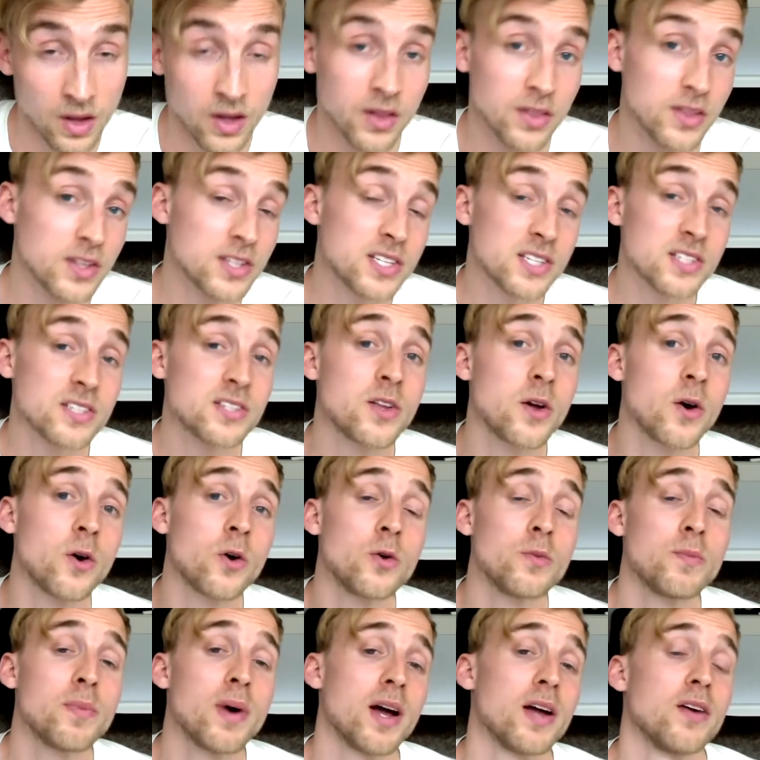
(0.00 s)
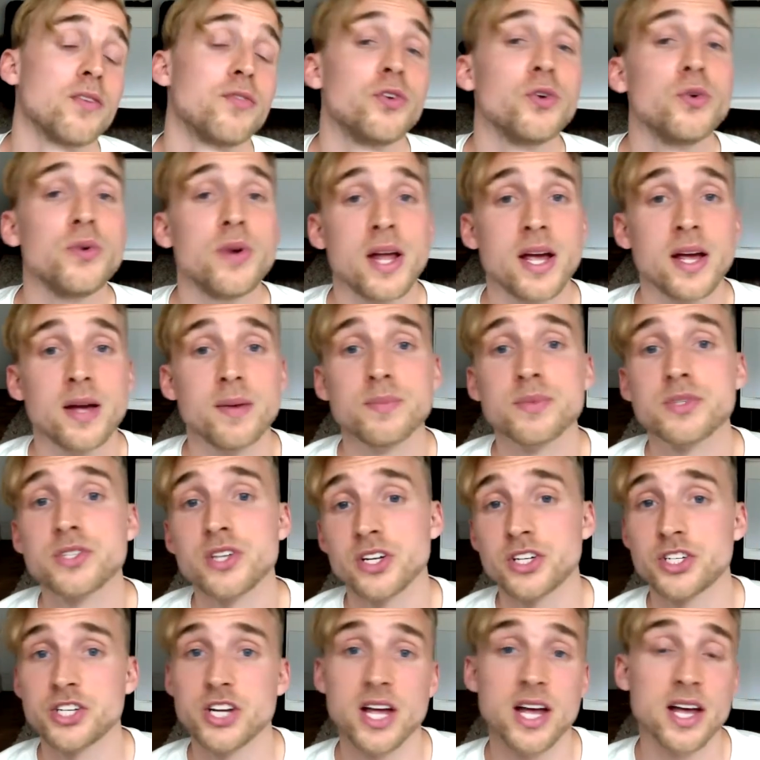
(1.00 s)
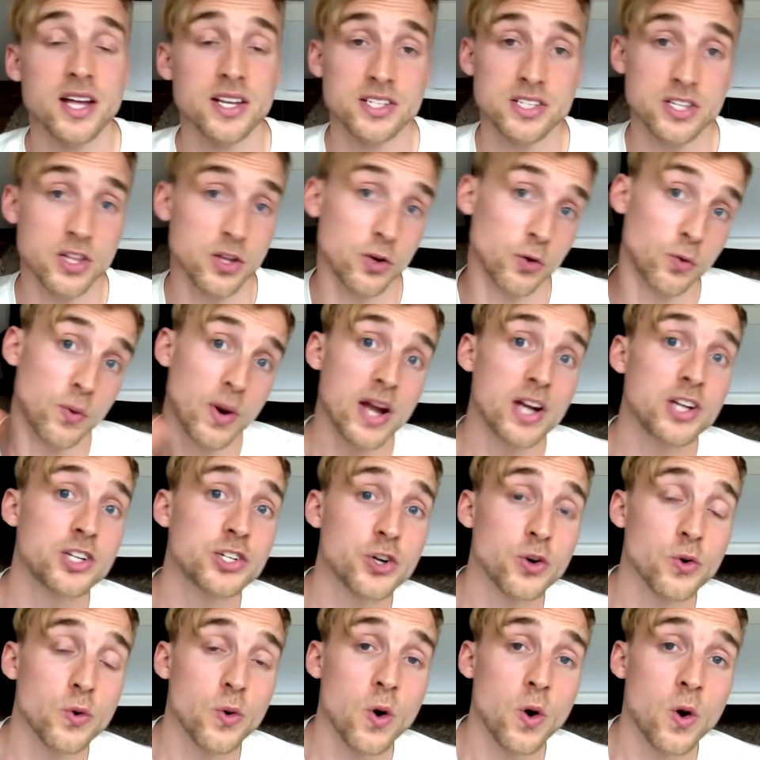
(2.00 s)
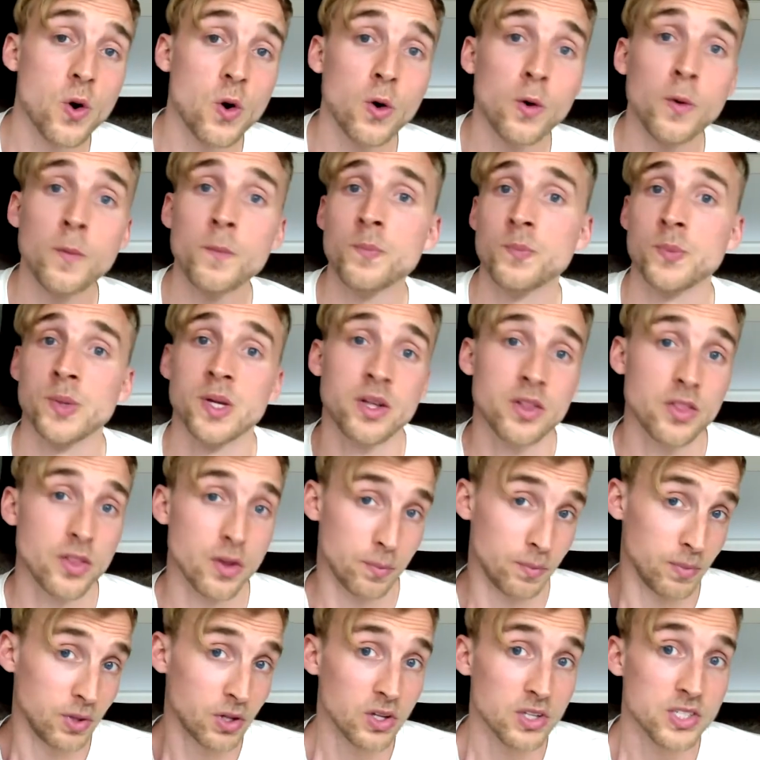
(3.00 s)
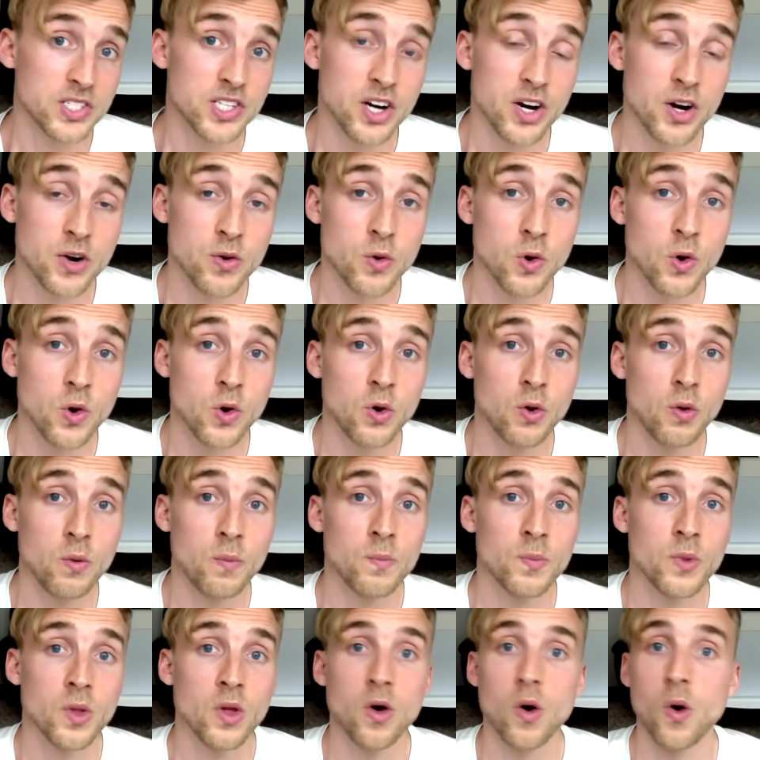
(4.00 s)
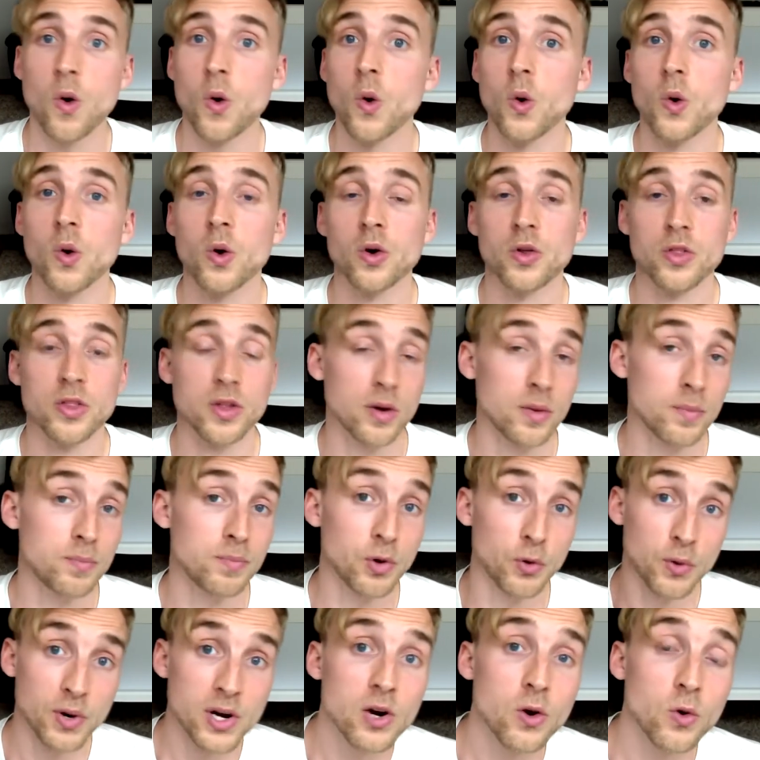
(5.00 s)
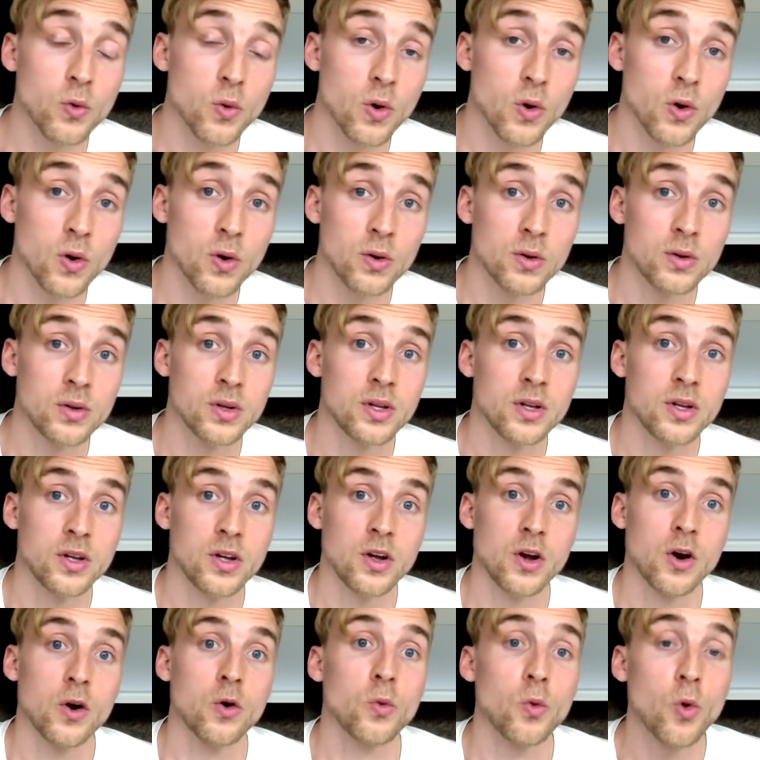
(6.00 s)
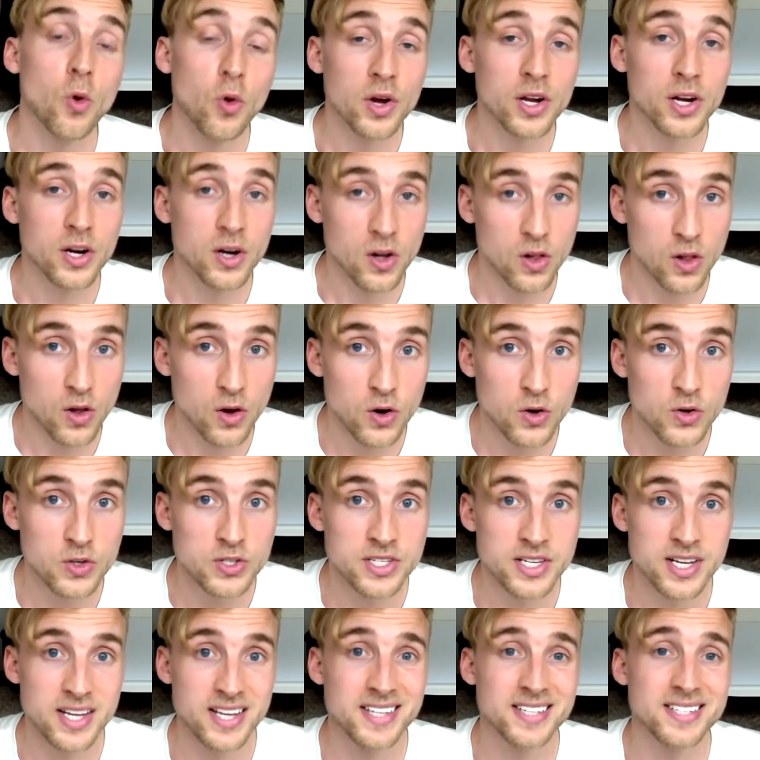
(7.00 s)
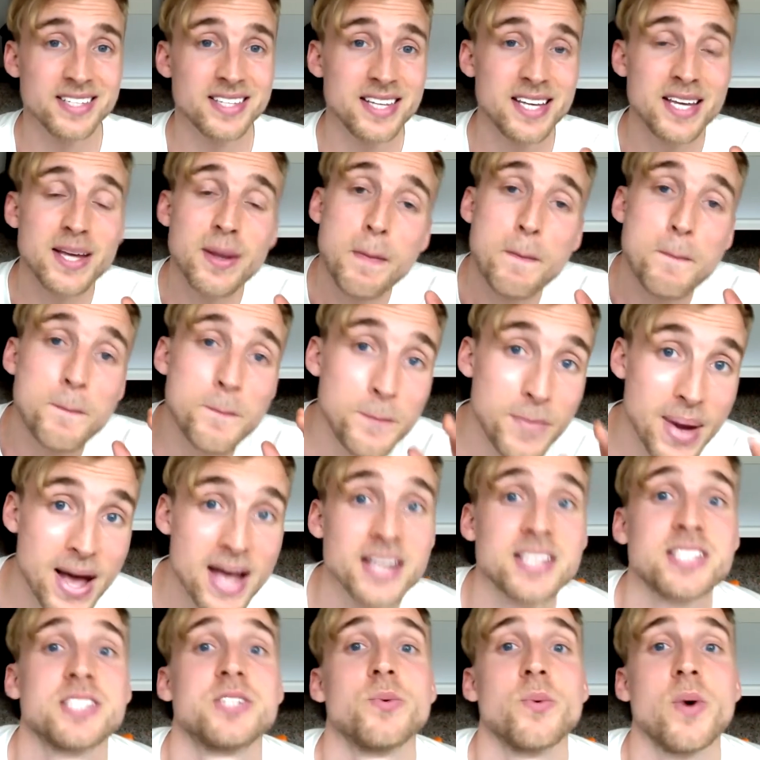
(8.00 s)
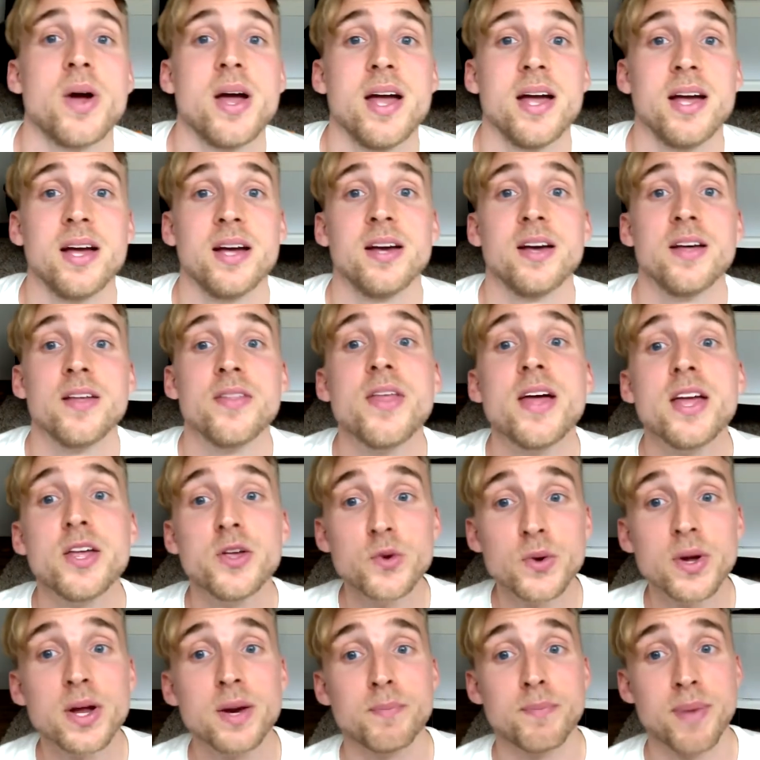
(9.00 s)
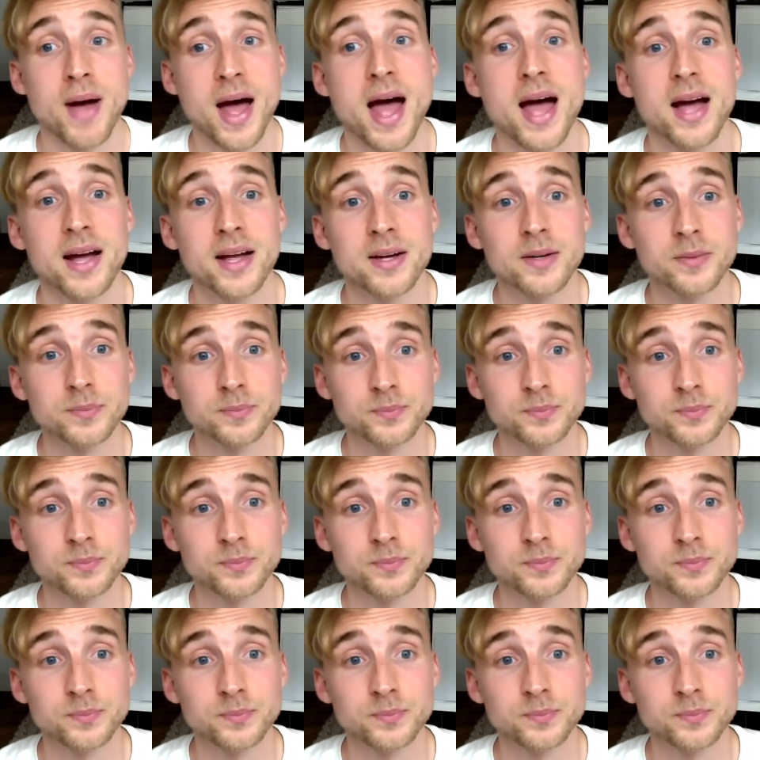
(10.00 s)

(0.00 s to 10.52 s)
This is known by a few names such as the Ranger Roll, the Military Roll, or the Burrito Roll. Rolling your clothes is the best way that you can pack.